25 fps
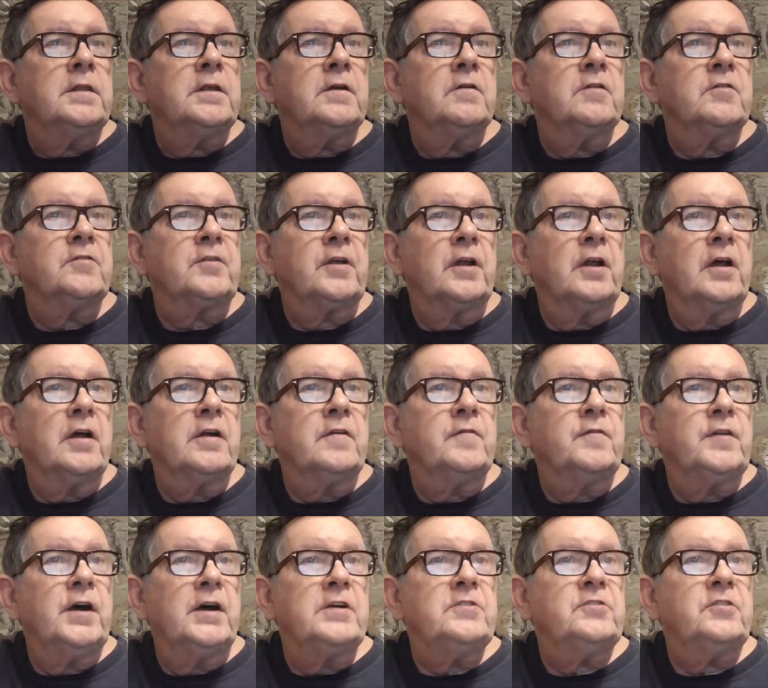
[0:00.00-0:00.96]
There is a lot
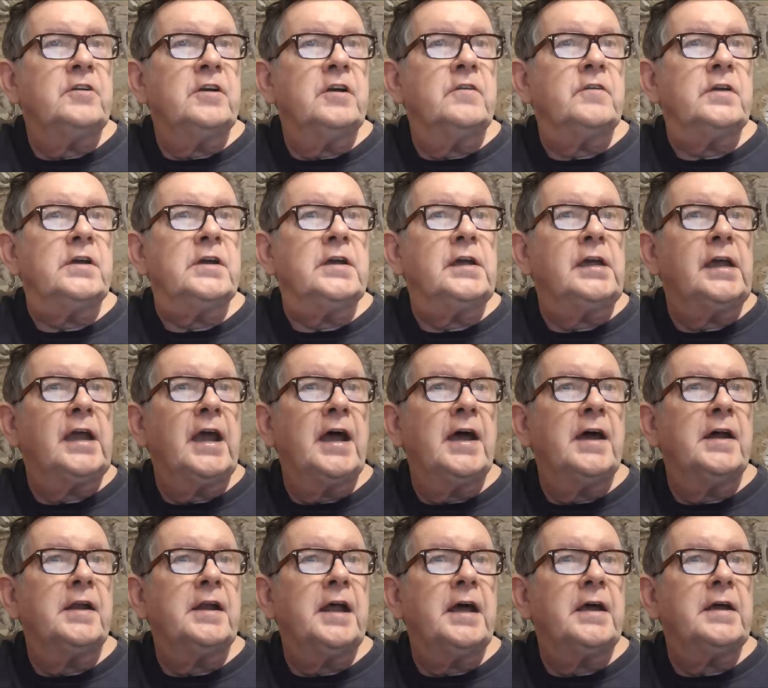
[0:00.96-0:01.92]
of Nigerian
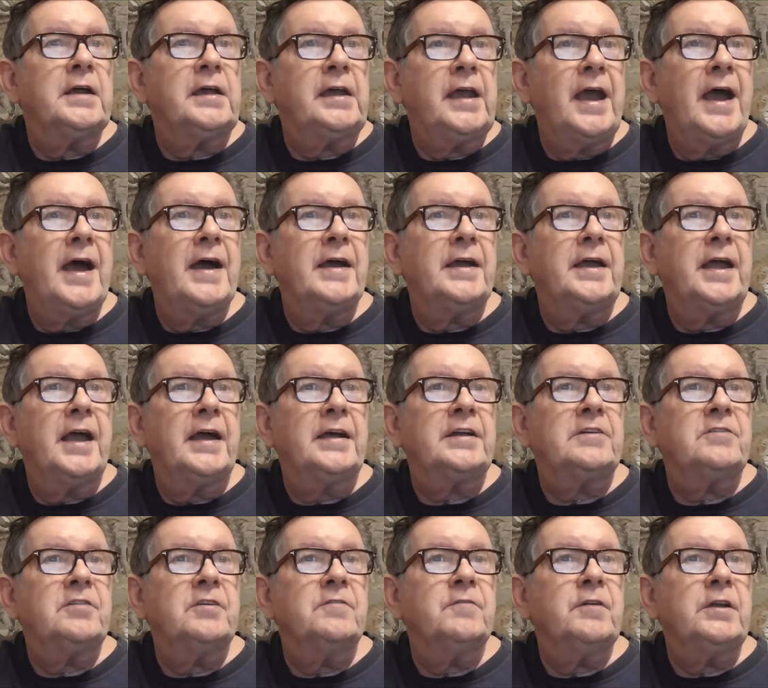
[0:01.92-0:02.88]
gang
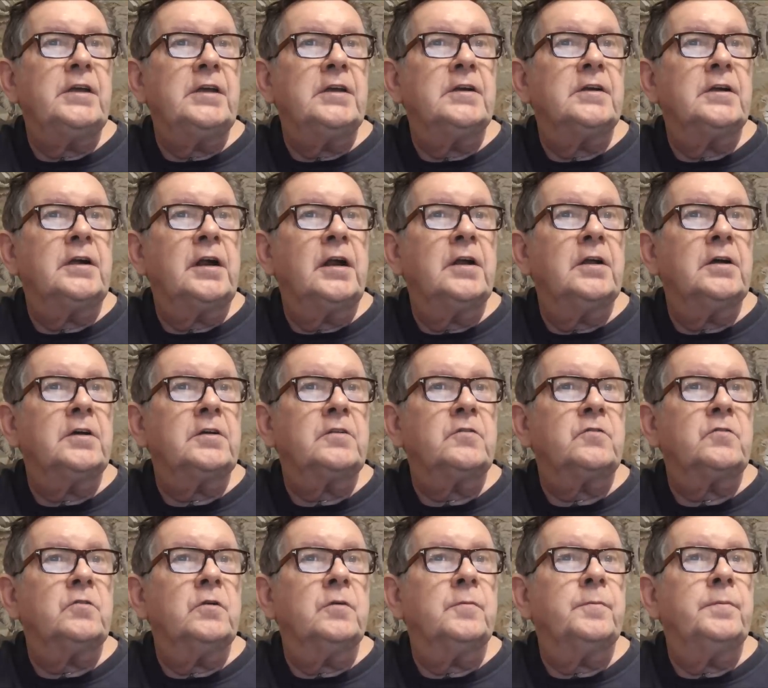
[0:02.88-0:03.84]
activity in
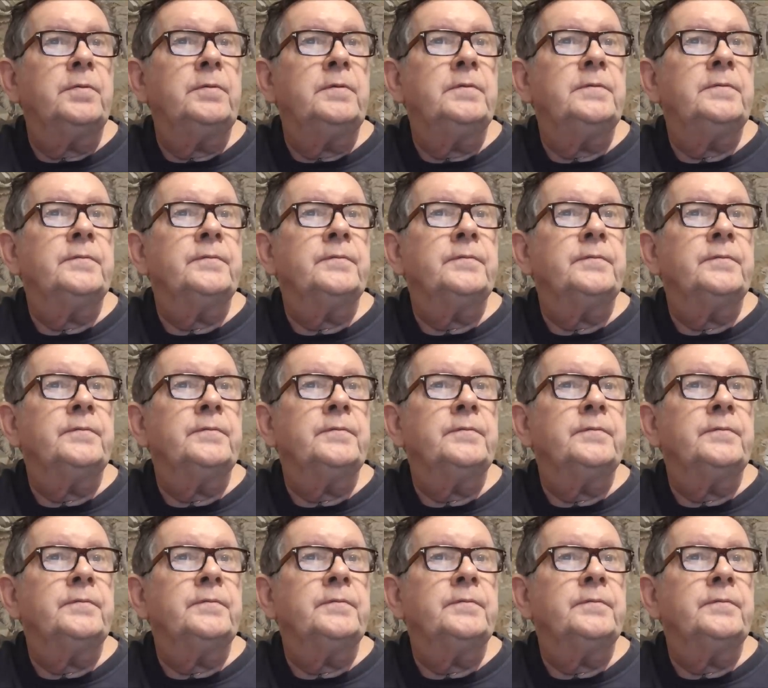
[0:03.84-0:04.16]
Klerksdorp,